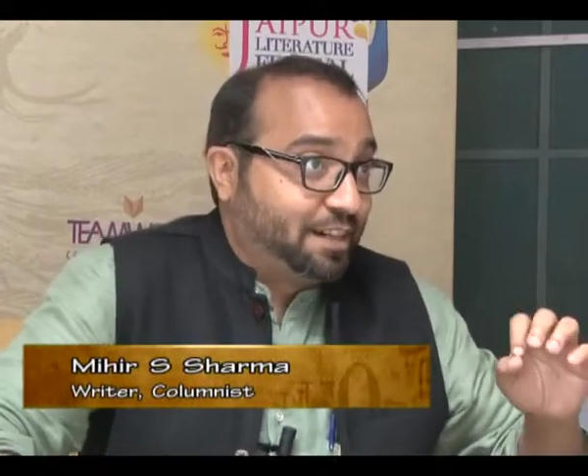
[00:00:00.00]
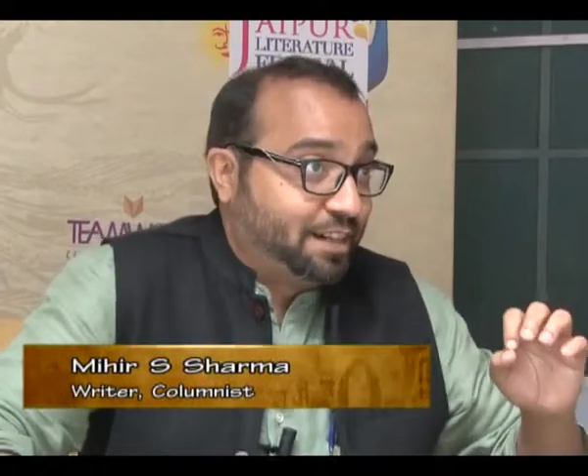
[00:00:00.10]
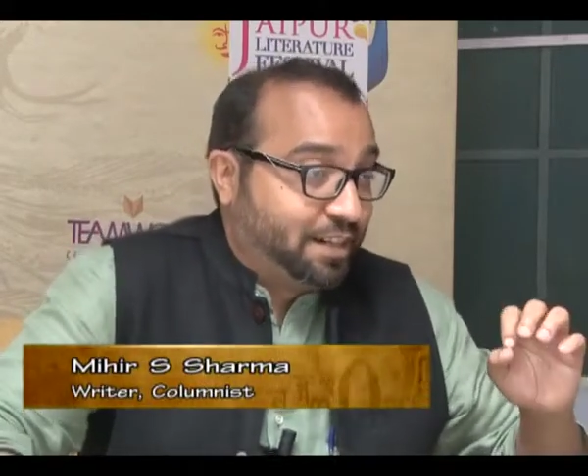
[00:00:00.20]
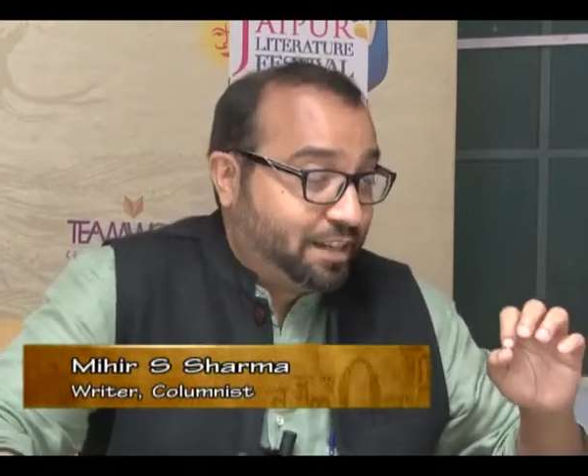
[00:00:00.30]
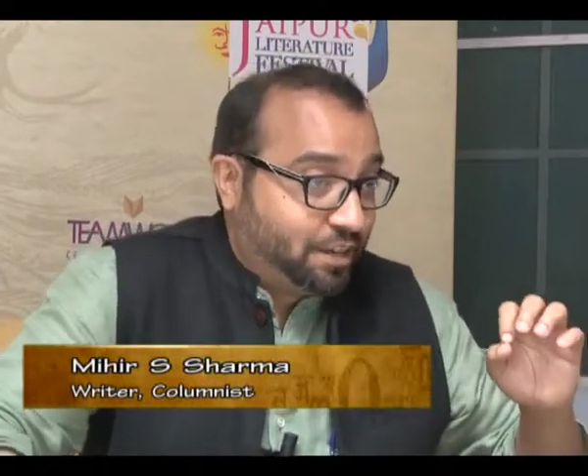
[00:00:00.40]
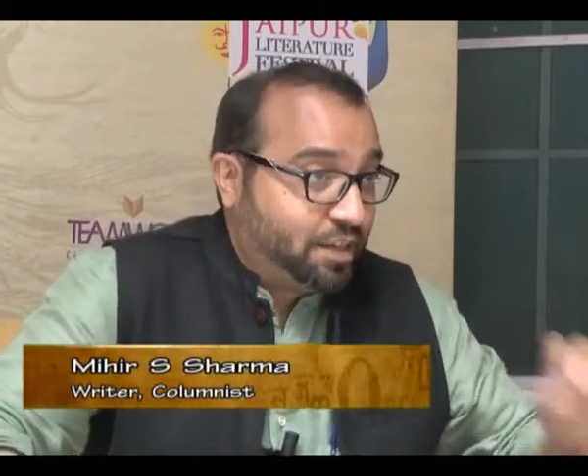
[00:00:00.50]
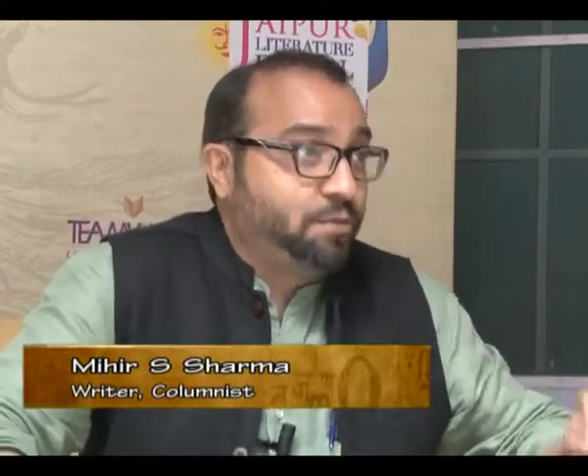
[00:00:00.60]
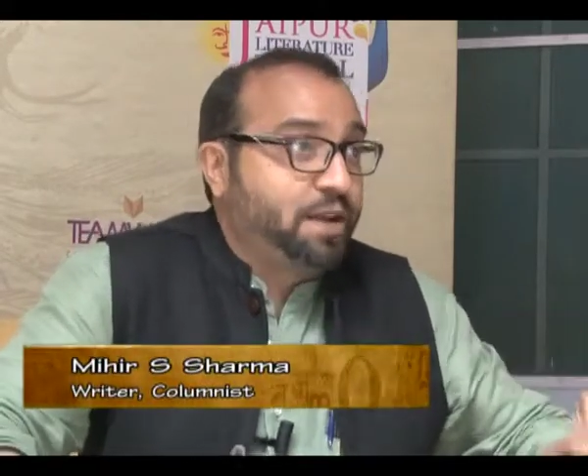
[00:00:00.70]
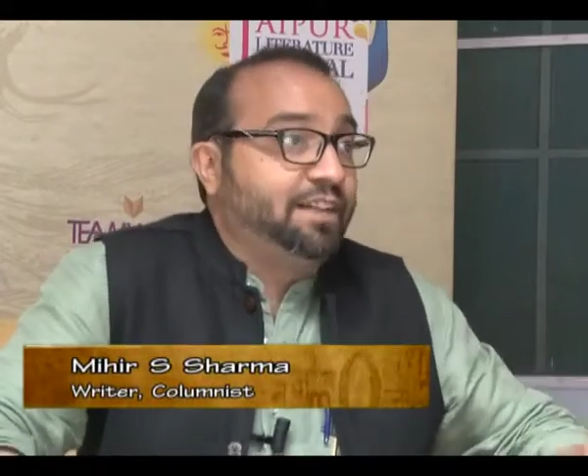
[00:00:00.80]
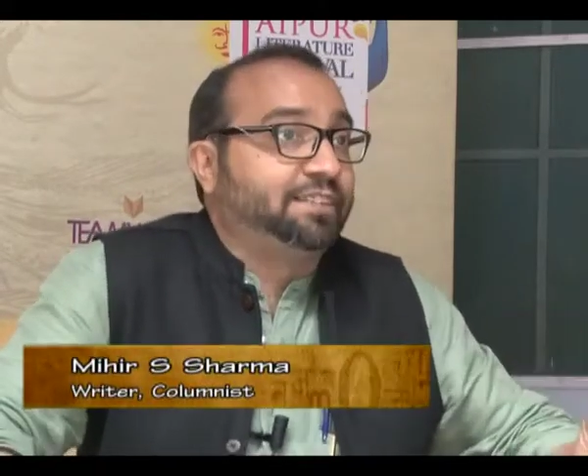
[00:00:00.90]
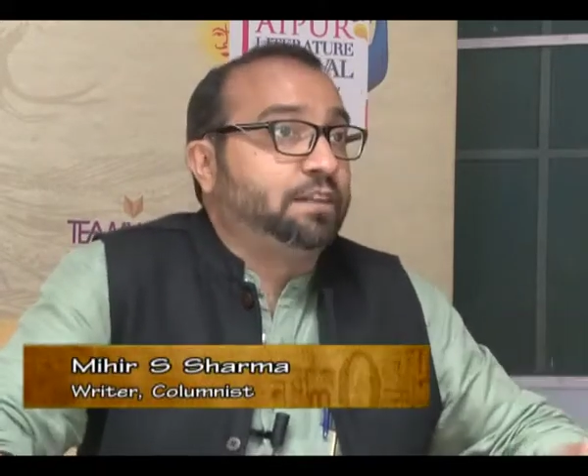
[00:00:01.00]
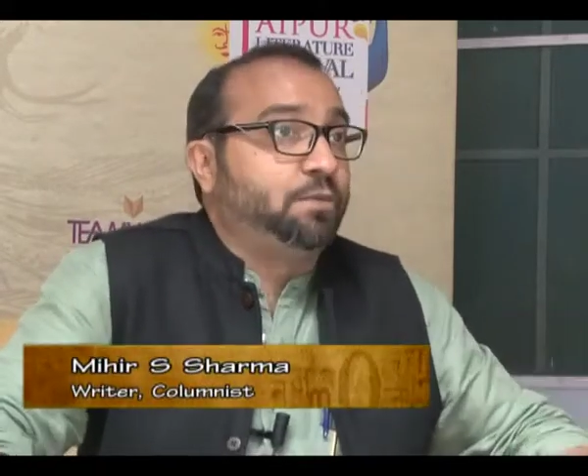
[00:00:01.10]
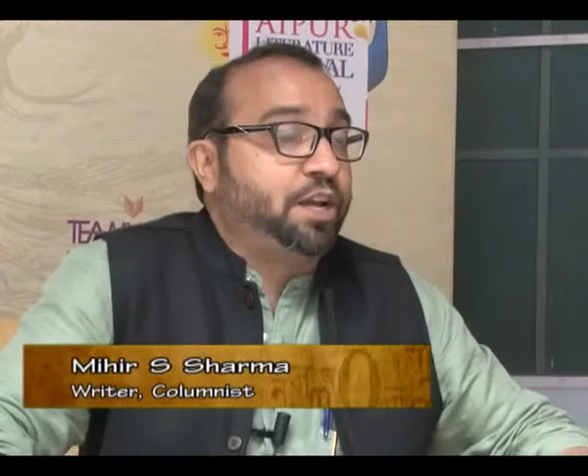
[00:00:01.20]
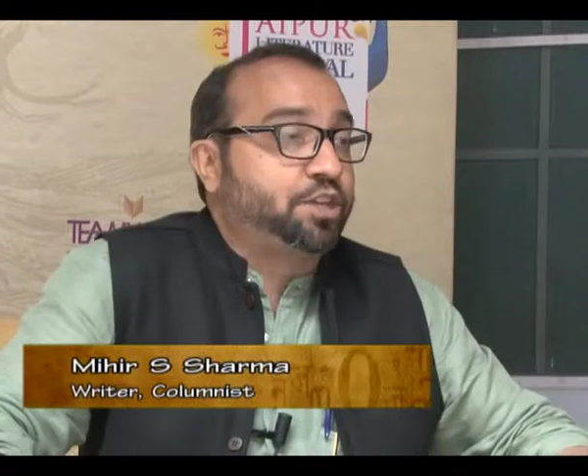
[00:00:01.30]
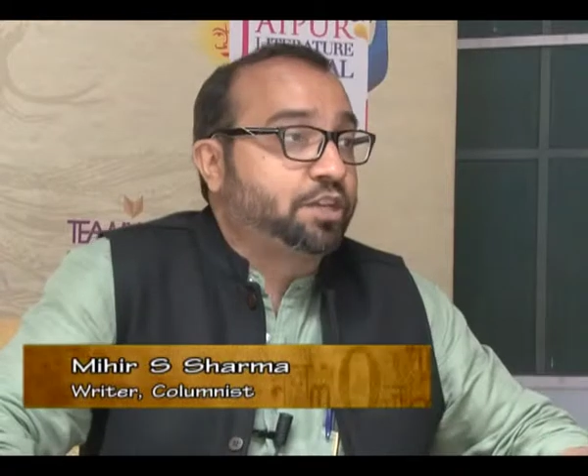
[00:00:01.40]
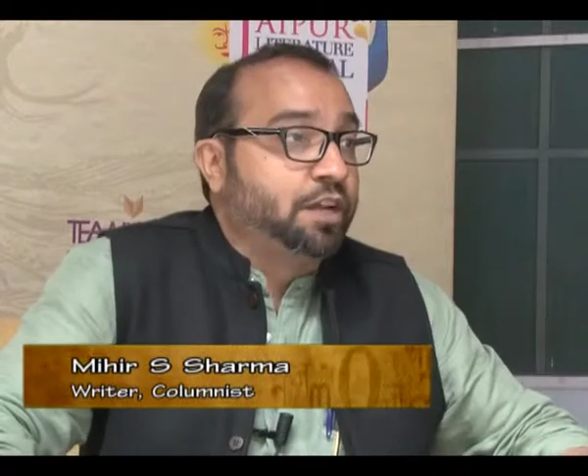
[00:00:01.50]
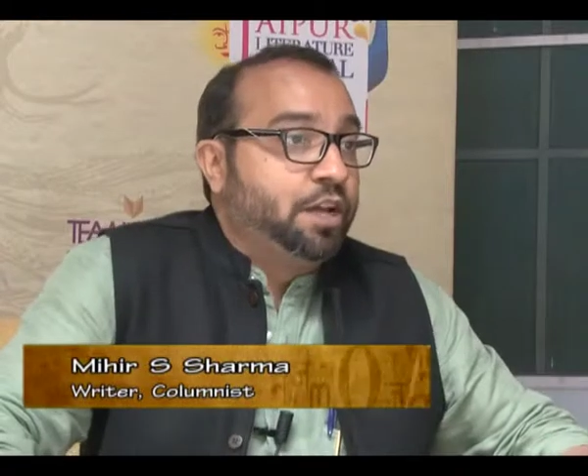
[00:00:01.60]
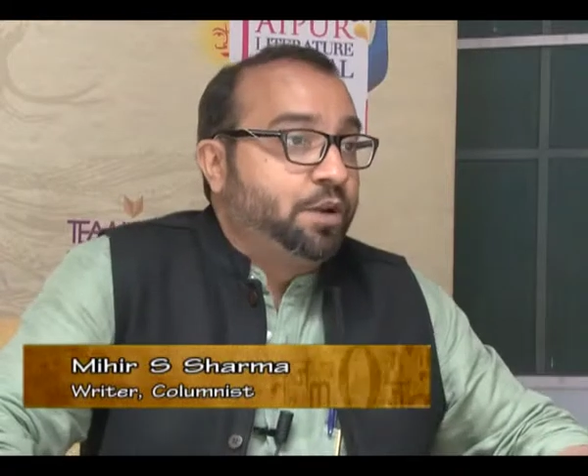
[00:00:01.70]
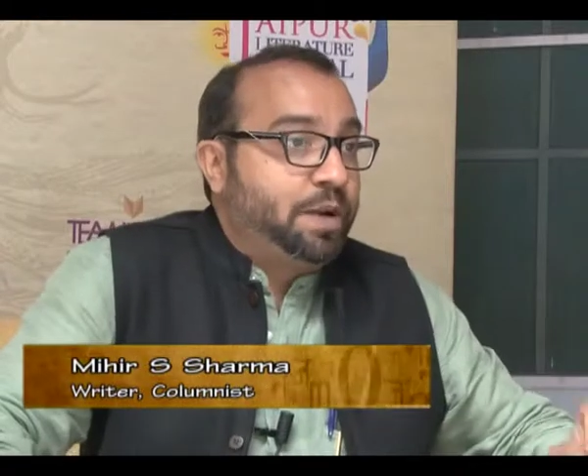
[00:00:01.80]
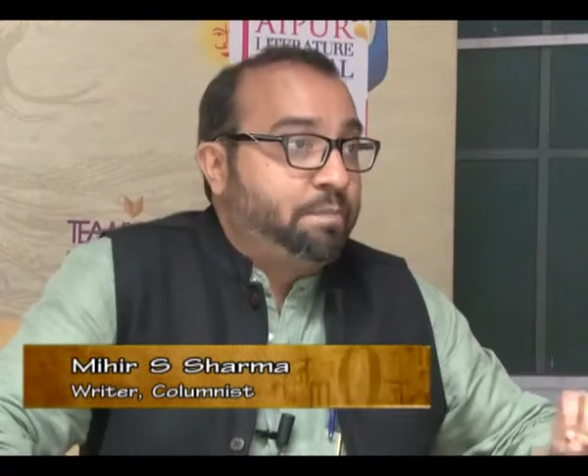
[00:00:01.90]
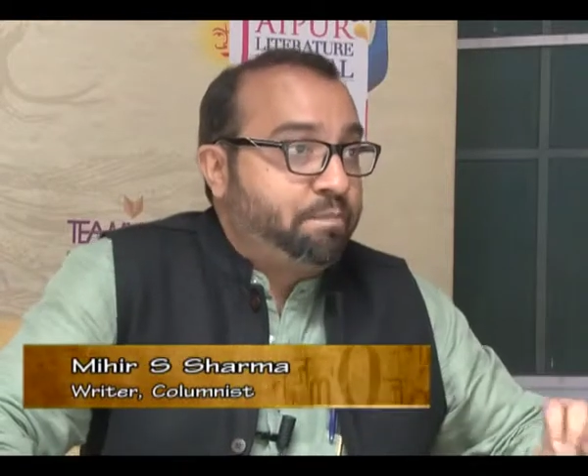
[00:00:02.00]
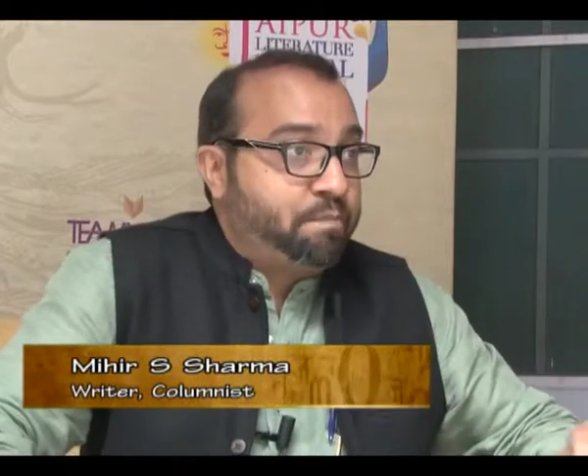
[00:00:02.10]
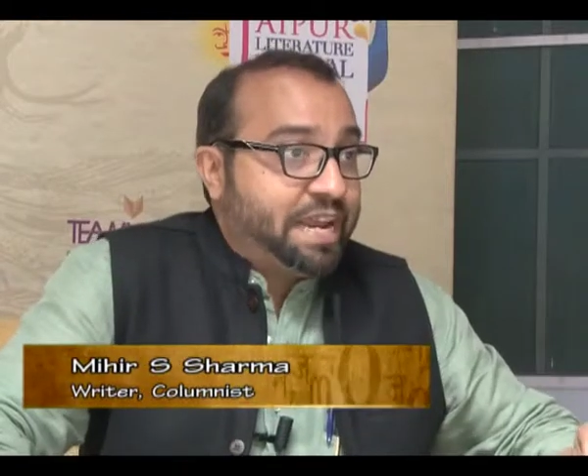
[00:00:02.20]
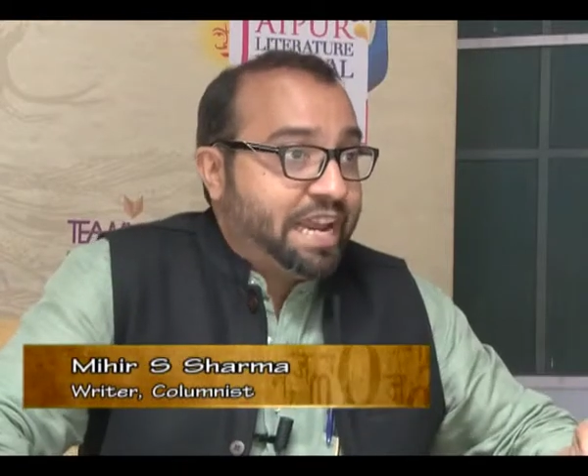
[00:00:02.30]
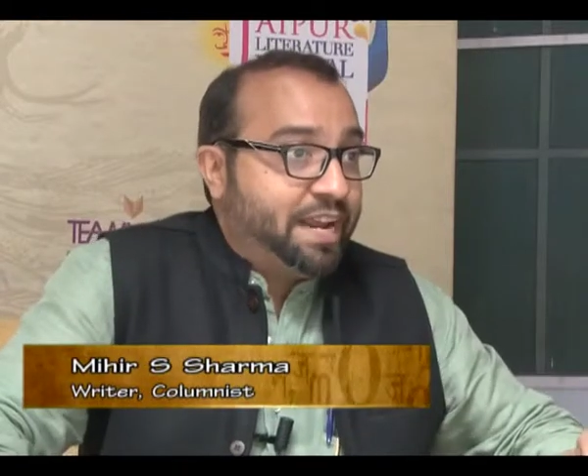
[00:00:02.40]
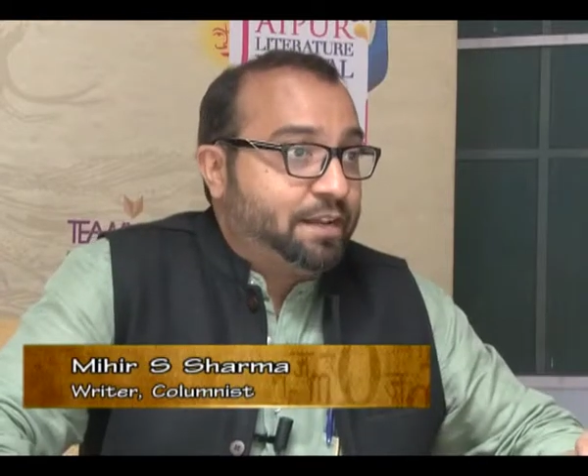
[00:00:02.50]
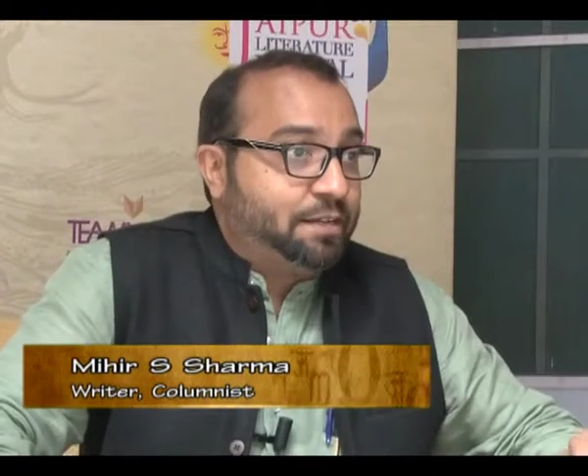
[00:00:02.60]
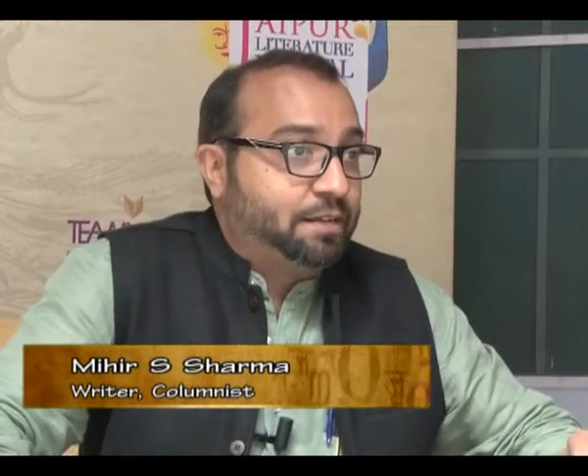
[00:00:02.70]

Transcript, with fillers: there are a lot of ways in which we pay,